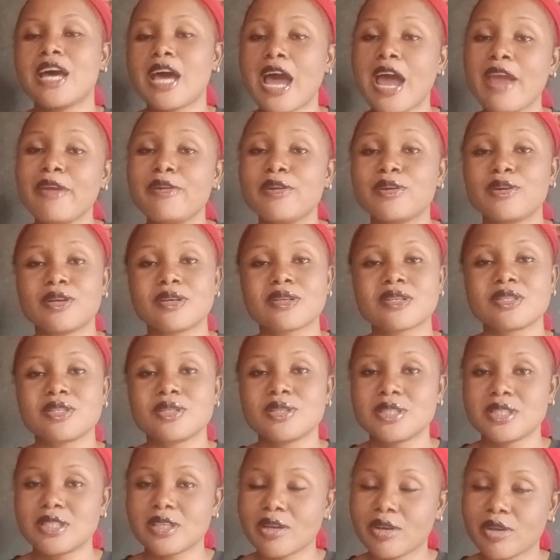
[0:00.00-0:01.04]
I will also
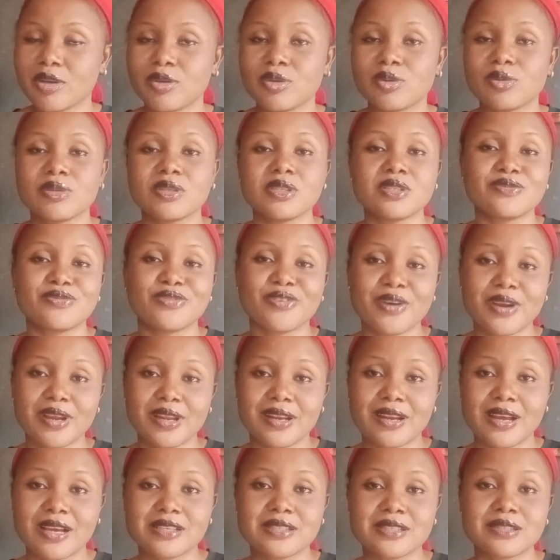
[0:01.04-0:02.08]
tell you it's very
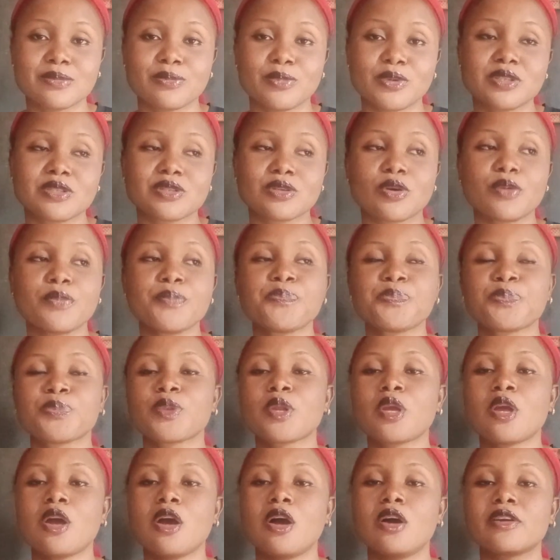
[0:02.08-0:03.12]
nice body scrub.
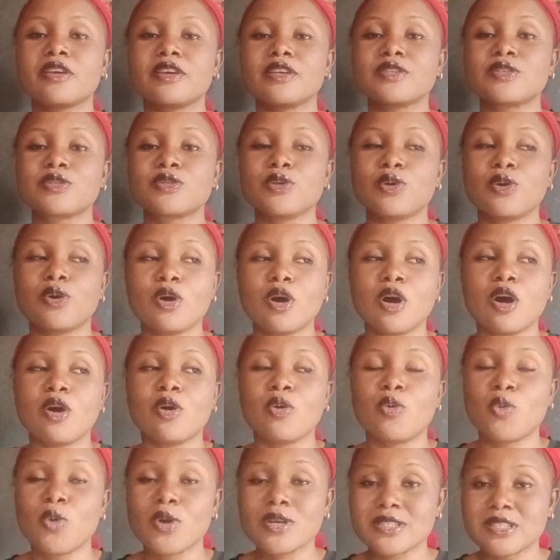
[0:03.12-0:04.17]
Okay,
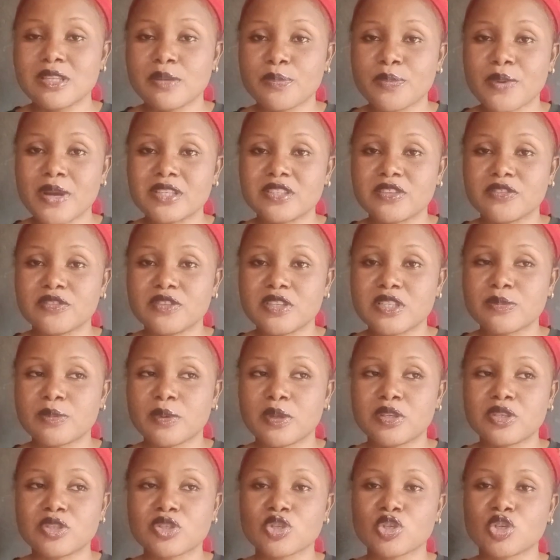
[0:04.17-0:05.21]
so what's the price of this
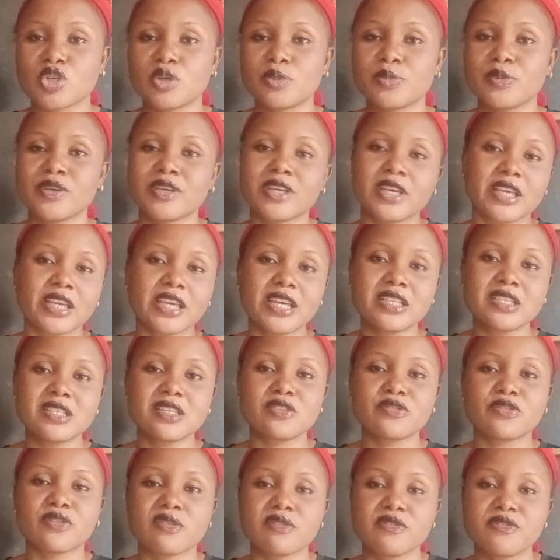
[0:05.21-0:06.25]
body scrub? You can get
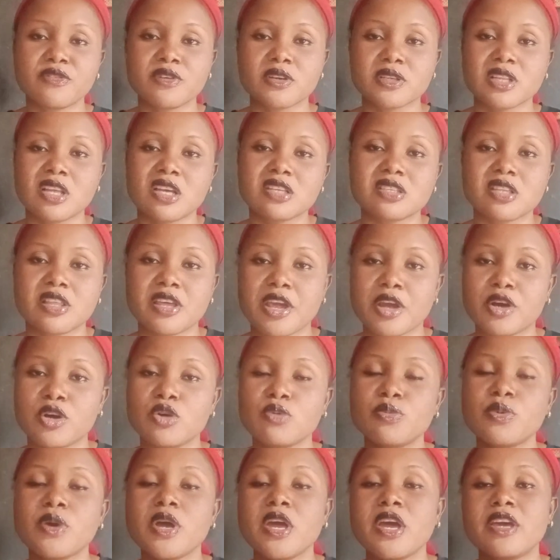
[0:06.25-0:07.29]
it from 4,000. I
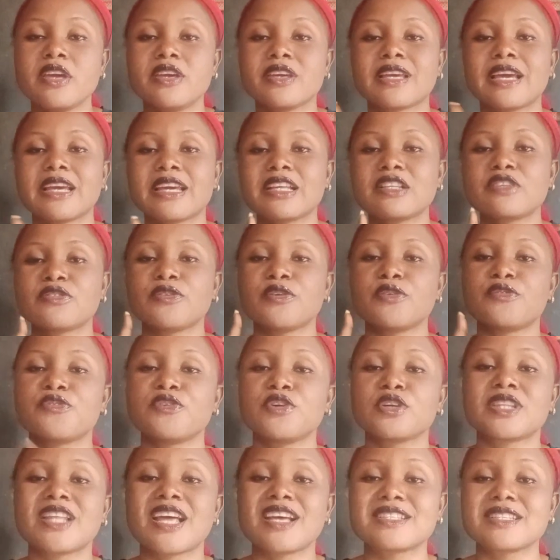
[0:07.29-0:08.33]
hope you can get it for
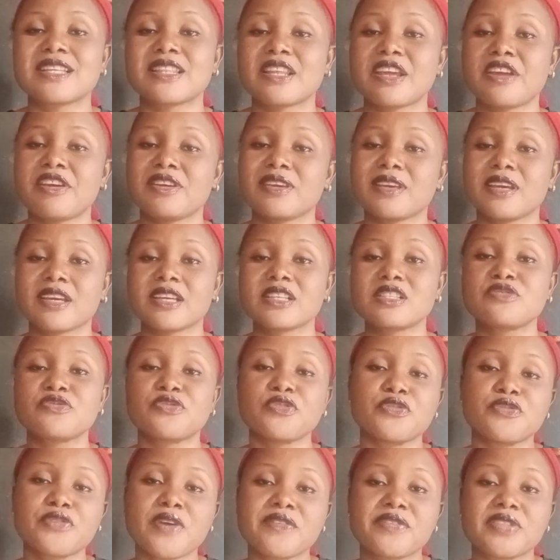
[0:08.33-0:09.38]
4,000, you can get it
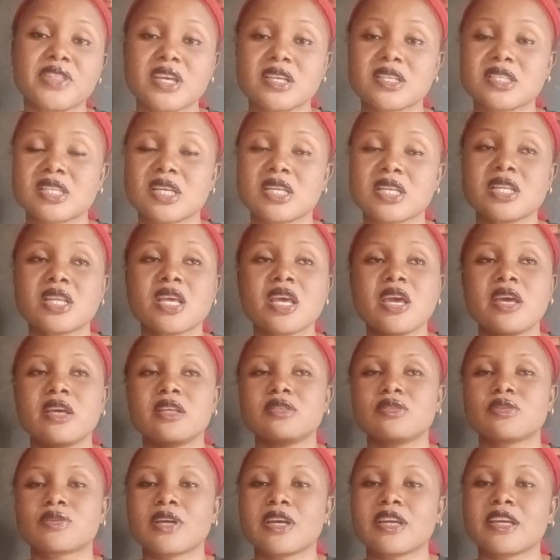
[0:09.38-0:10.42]
for 5,000,
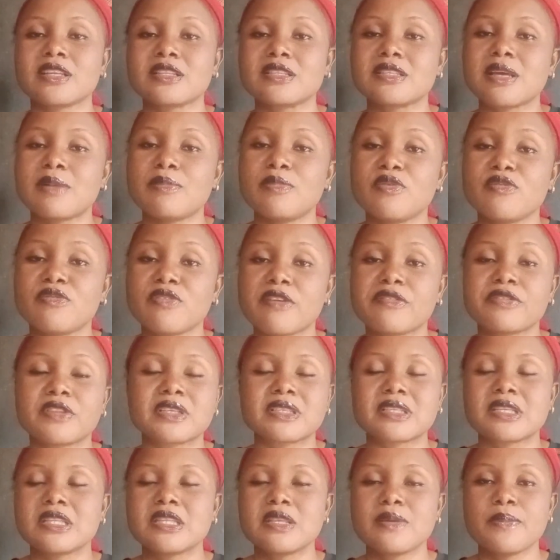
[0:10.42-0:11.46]
you can get it above
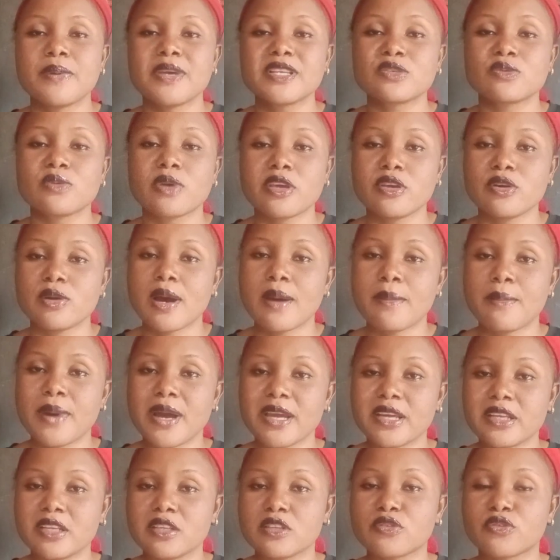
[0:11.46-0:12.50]
5,000. It depends where you are
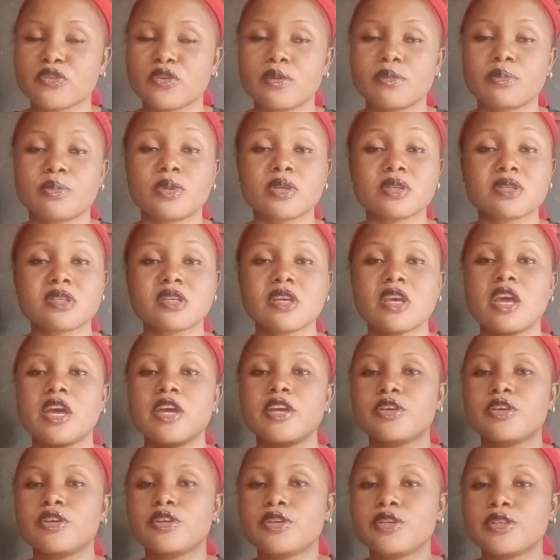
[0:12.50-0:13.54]
buying it from, but
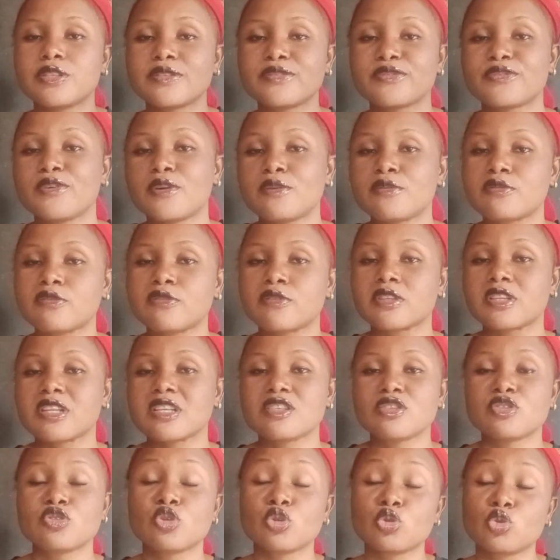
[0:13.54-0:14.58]
is from 4,000.
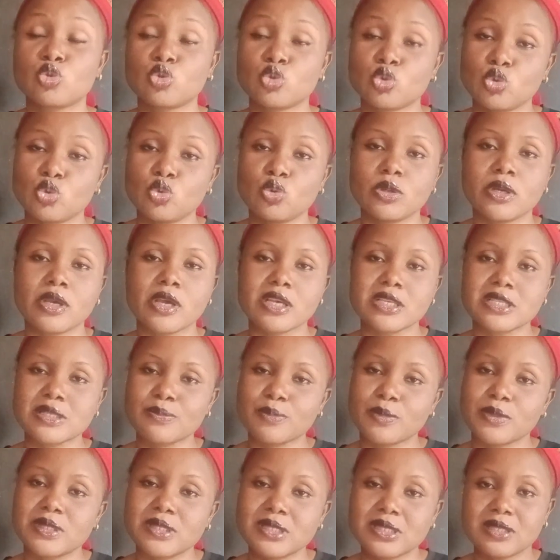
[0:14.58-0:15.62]
It's not too
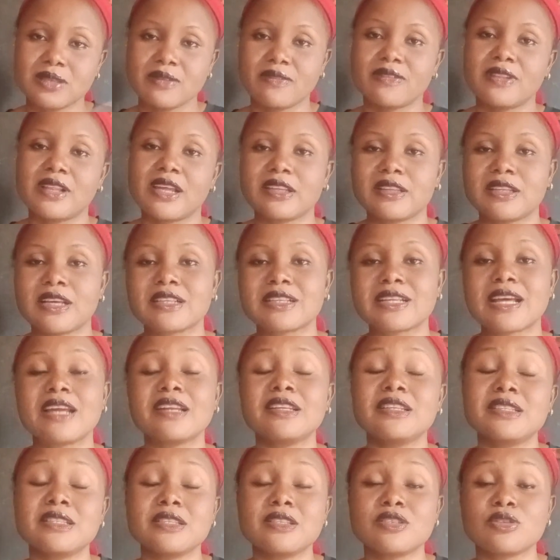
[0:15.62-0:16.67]
expensive like that,
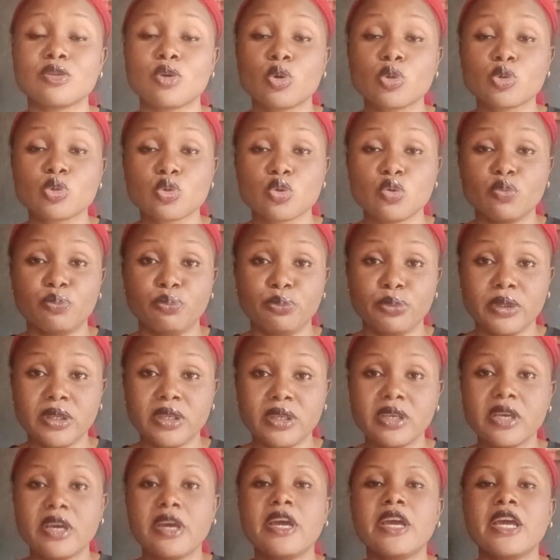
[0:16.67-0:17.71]
and it is also big.
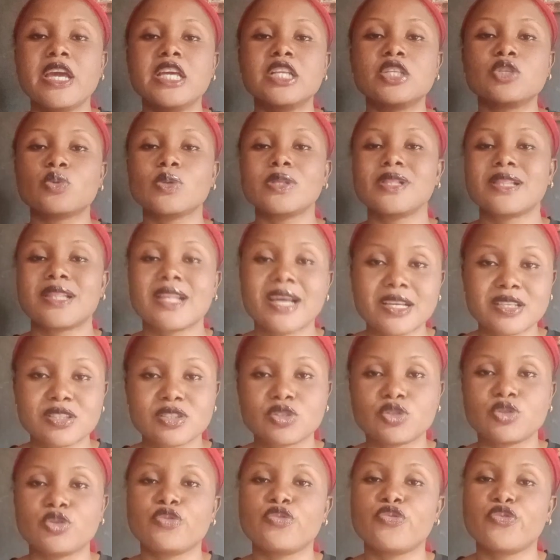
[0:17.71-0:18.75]
It will
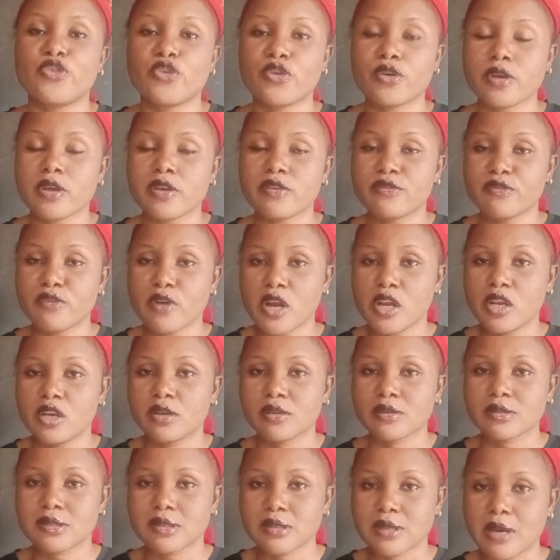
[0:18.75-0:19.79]
last you for a very
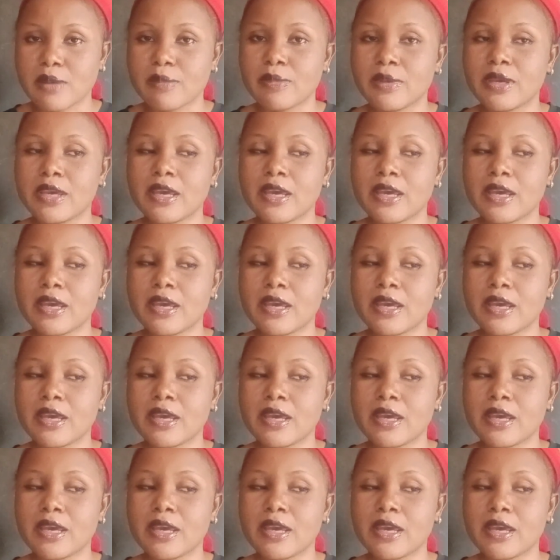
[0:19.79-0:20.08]
long time.